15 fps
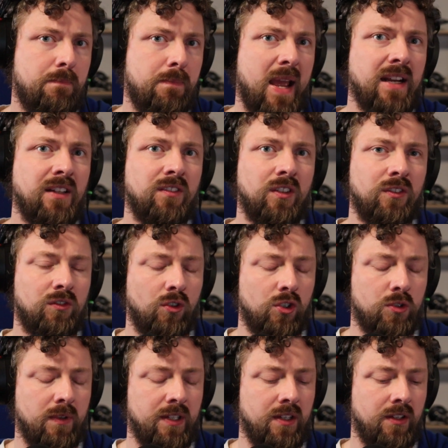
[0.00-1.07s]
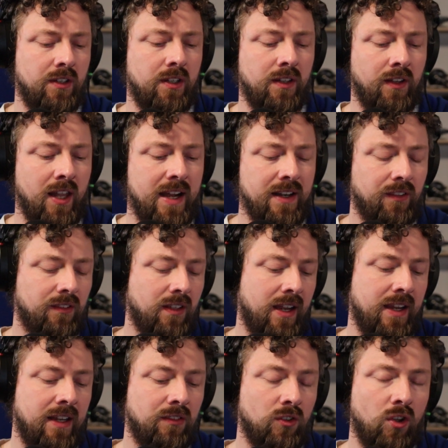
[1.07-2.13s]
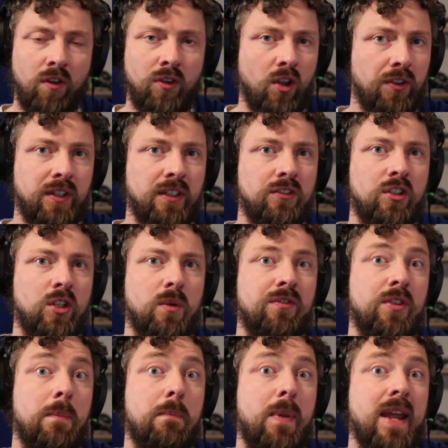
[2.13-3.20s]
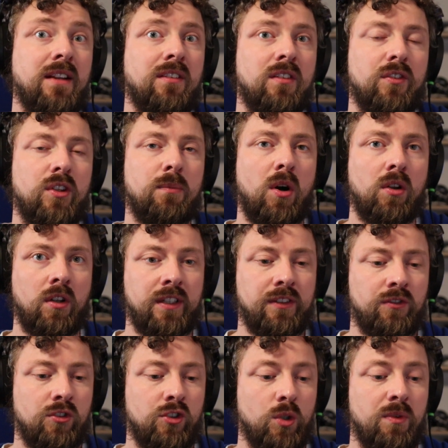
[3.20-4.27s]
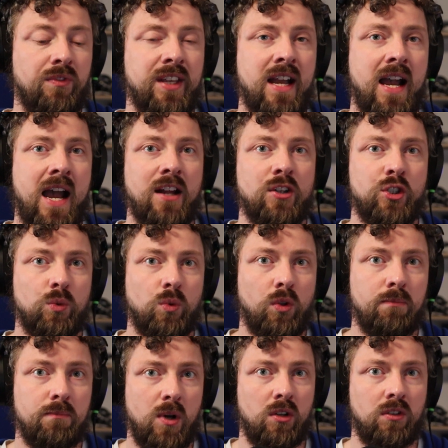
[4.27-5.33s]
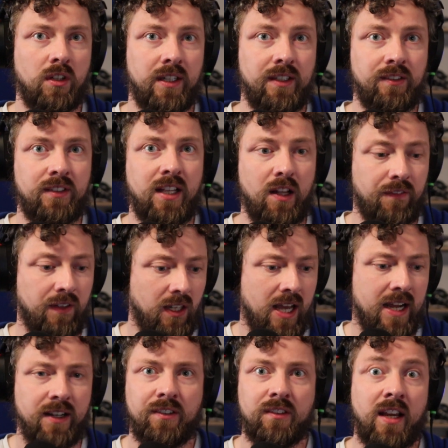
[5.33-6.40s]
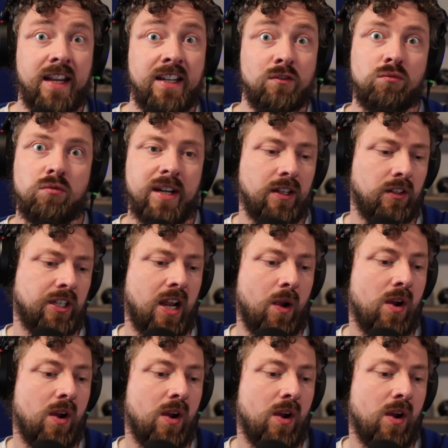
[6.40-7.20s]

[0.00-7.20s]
base as such, your line of sight is nothing to do with the base of the model. It's to do with the actual model itself, and line of sight is real.